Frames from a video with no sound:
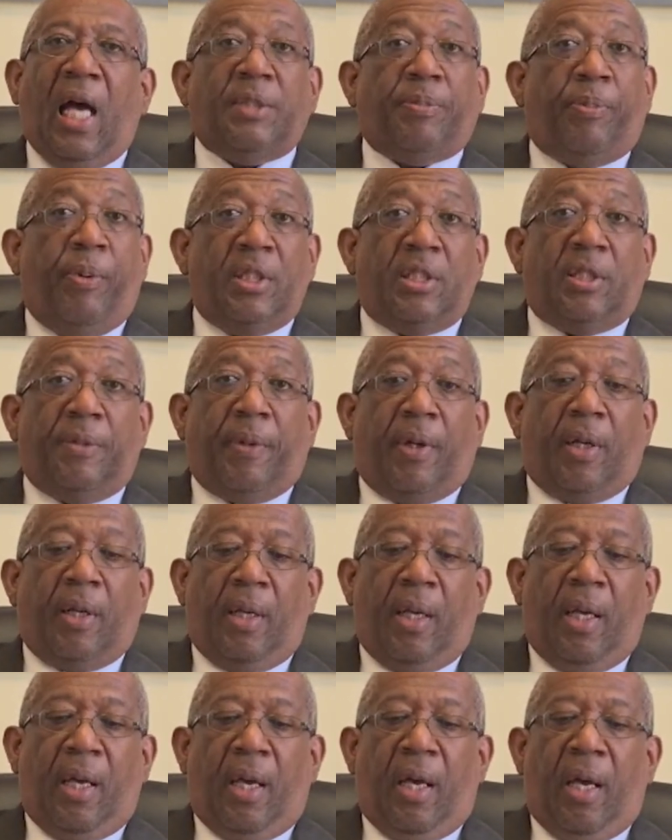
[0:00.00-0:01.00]
As
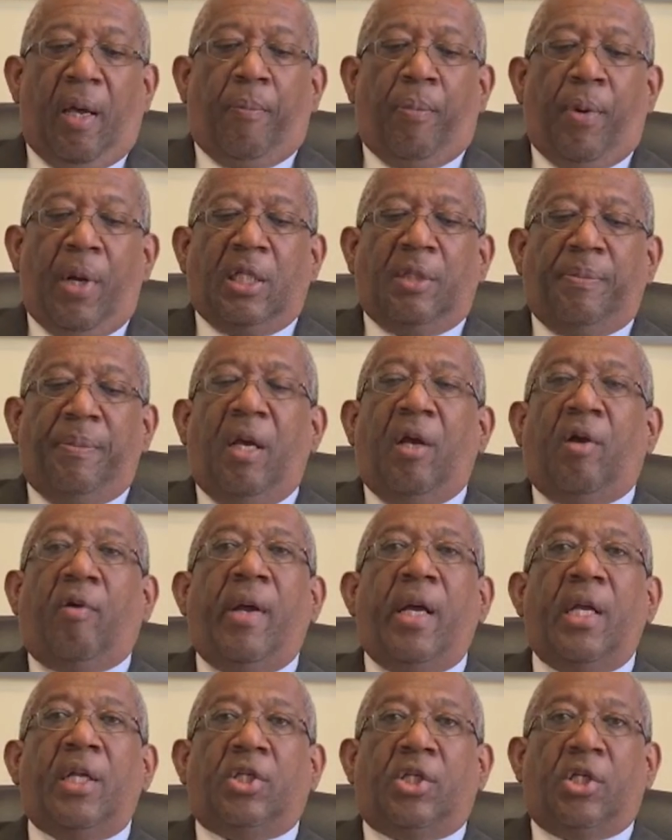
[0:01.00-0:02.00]
principal, it brings me
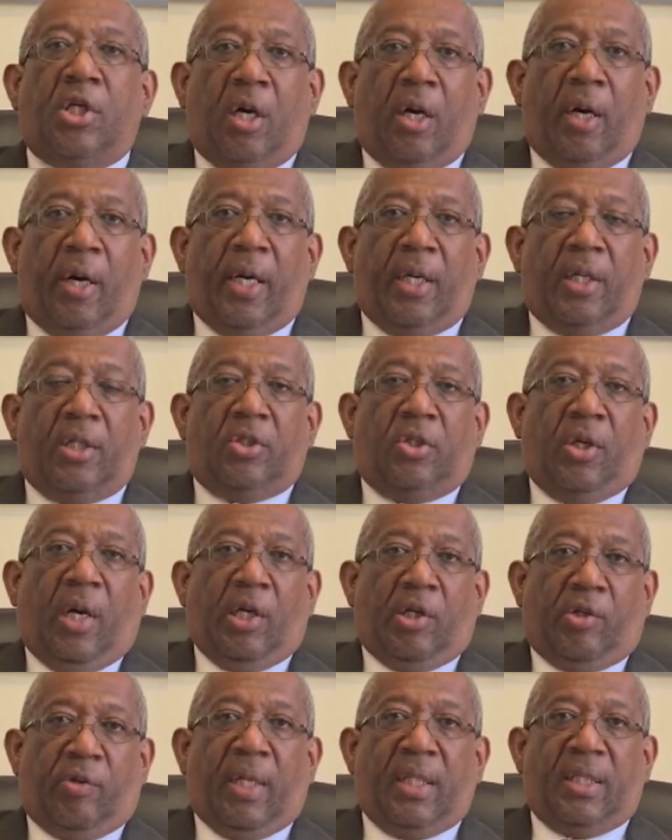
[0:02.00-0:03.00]
great joy
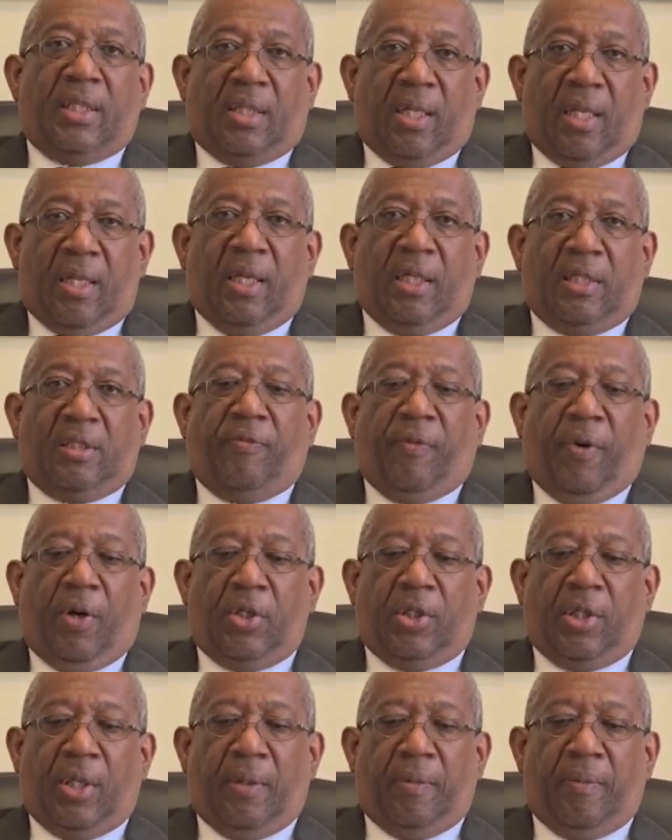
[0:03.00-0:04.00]
to address this
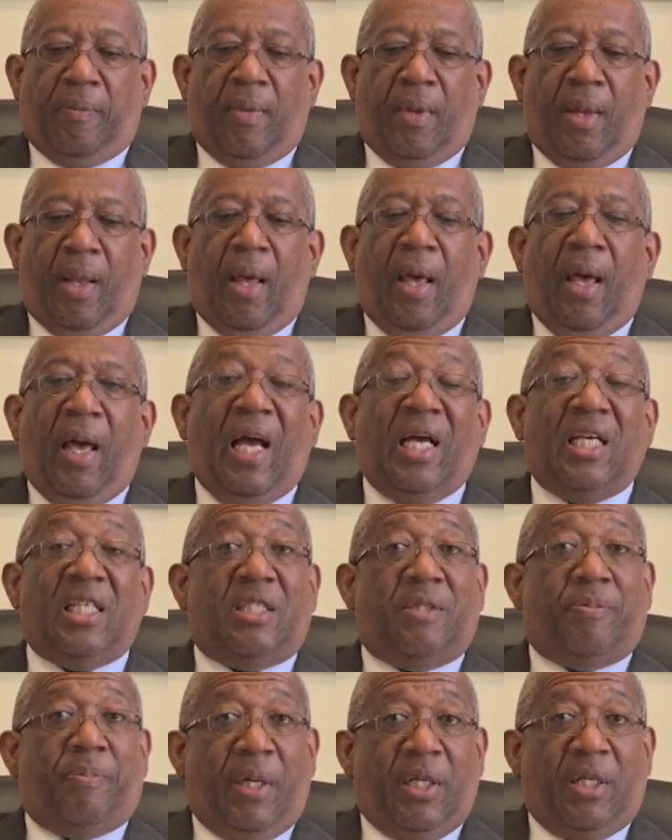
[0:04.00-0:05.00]
function,
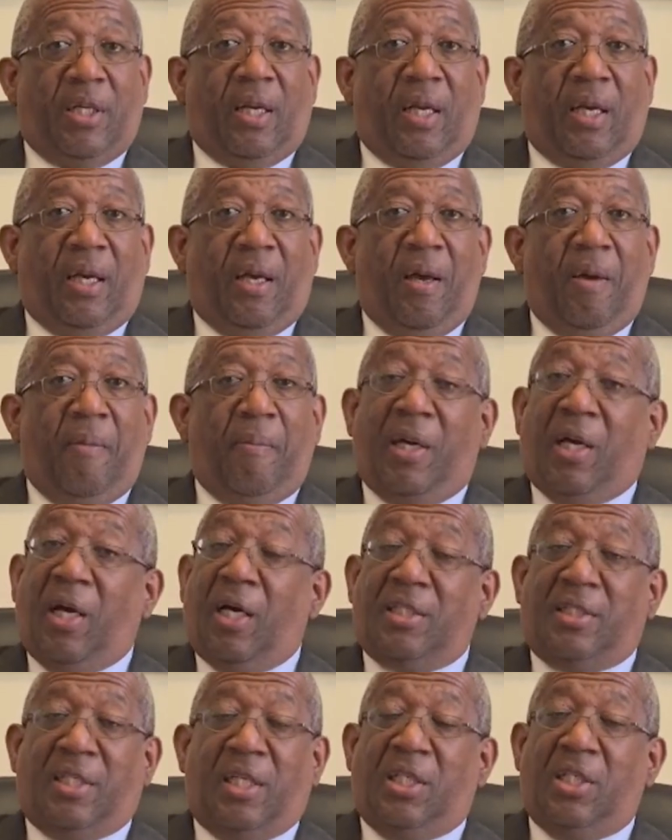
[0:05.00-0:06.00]
especially
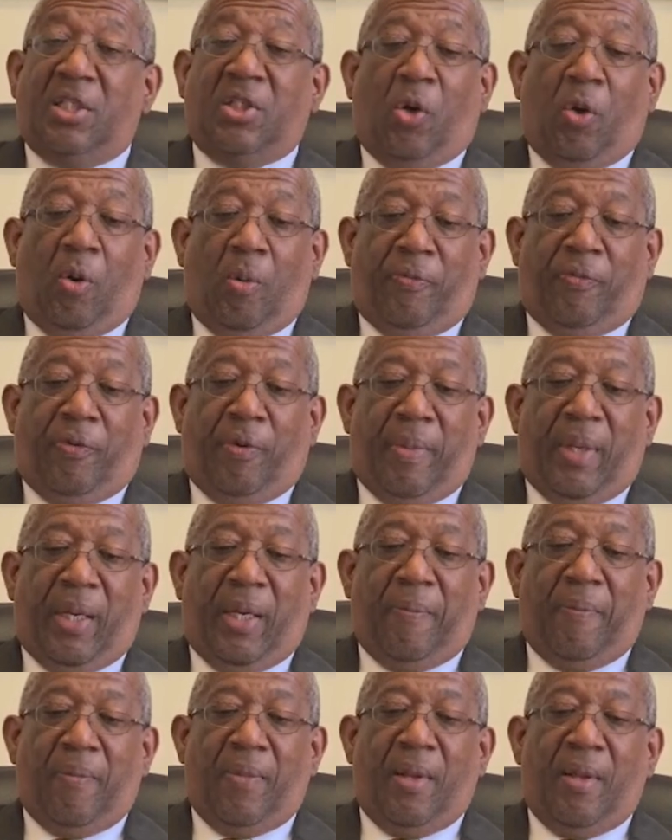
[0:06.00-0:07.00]
because this is home for
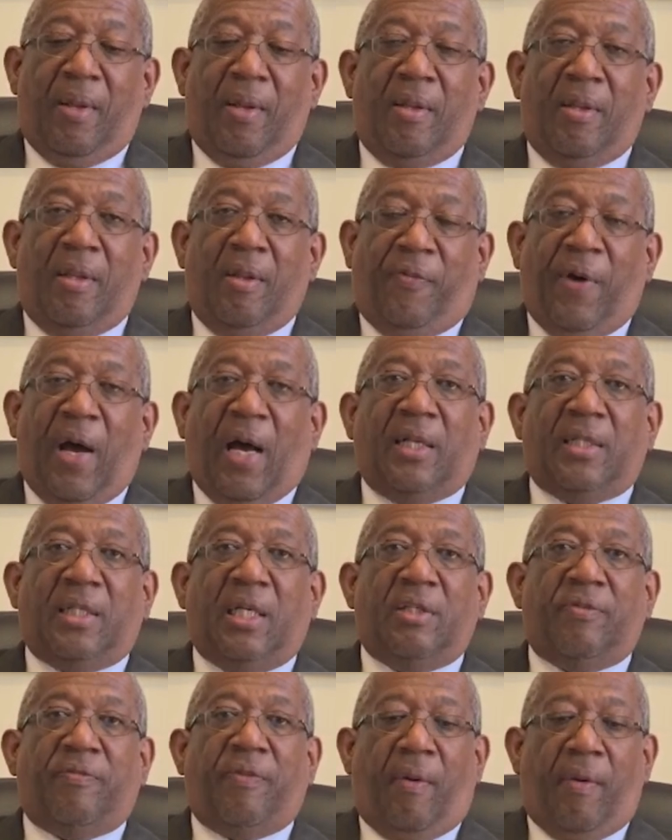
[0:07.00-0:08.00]
me. The
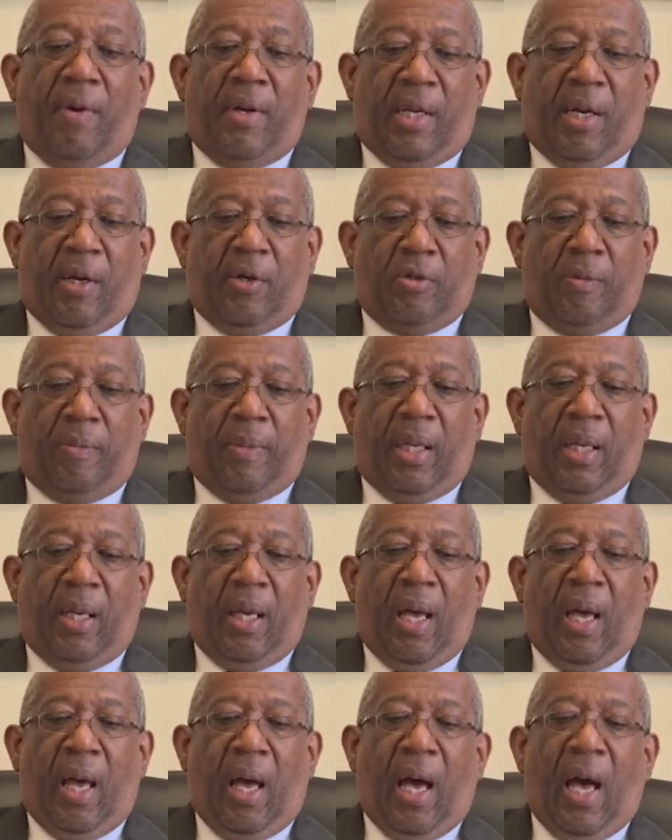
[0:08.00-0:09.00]
faculty is very dear to
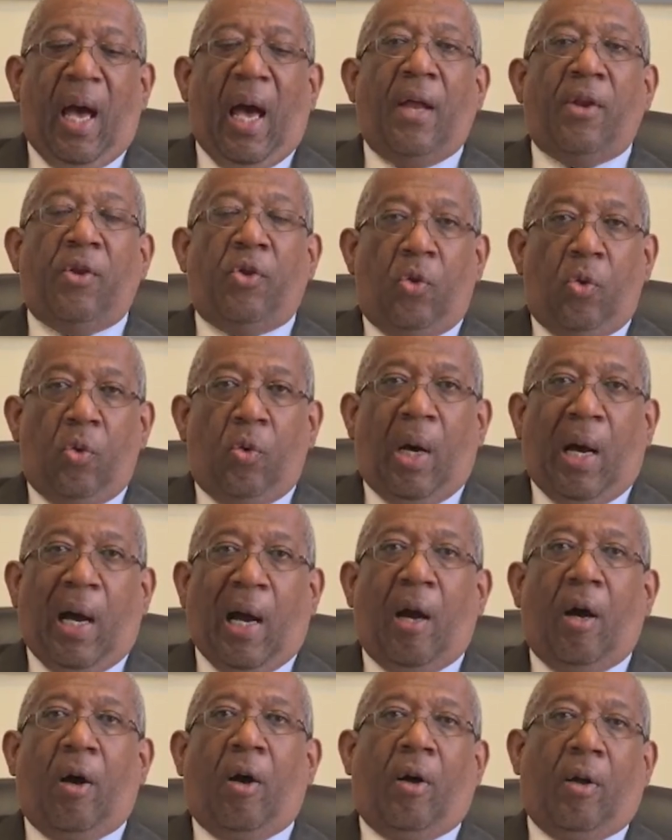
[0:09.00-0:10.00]
me, and
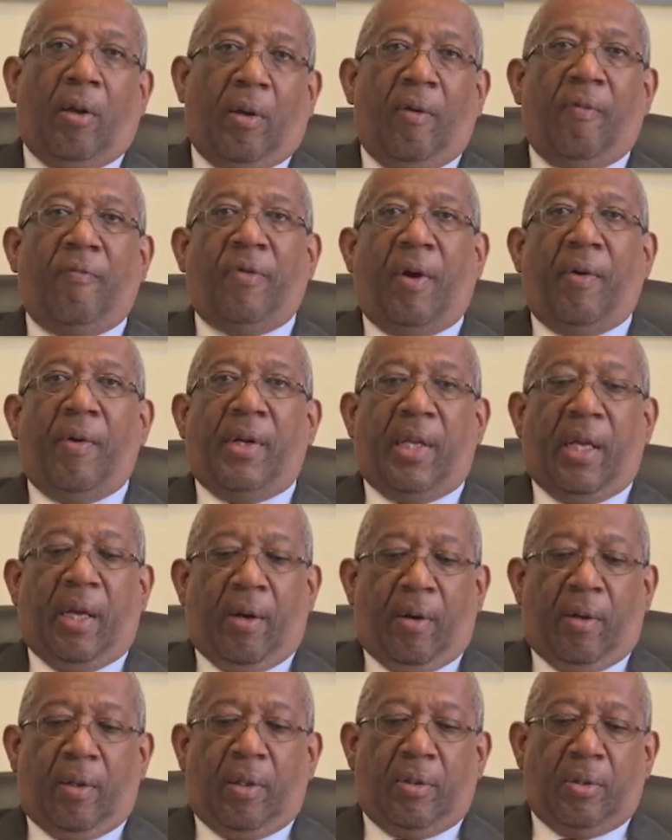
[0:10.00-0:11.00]
you are all very
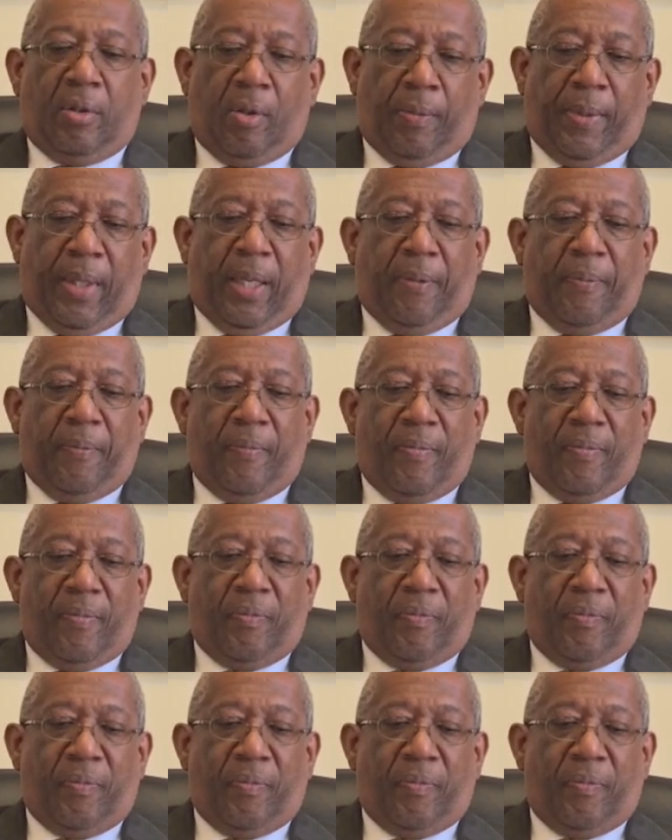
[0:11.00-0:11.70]
dear to me.